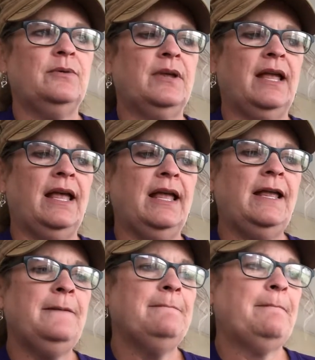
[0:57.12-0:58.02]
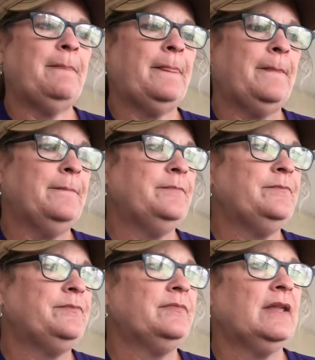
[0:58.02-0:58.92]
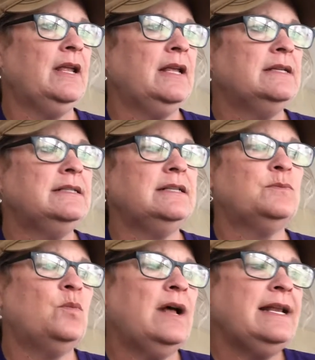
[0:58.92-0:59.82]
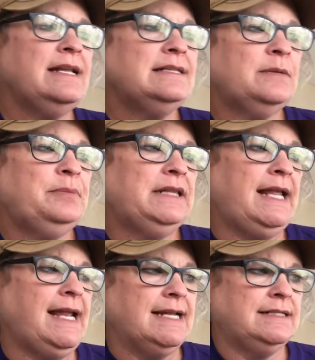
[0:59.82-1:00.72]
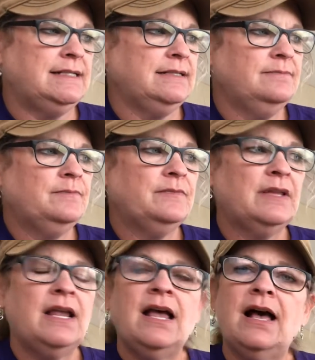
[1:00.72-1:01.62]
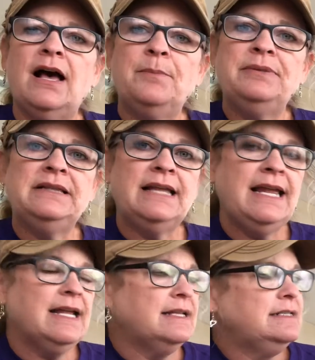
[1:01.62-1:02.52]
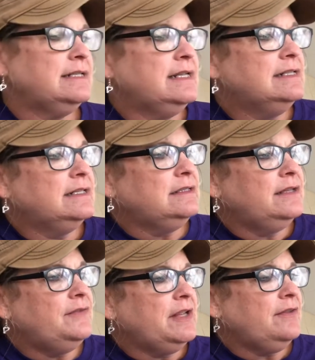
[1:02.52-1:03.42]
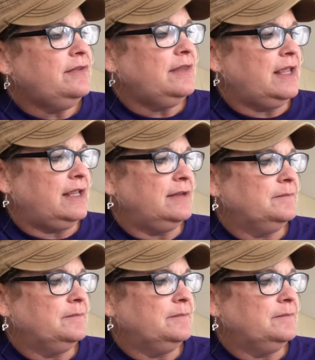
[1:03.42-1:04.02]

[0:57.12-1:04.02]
Okay. It says, what is a plant? A plant is a living thing.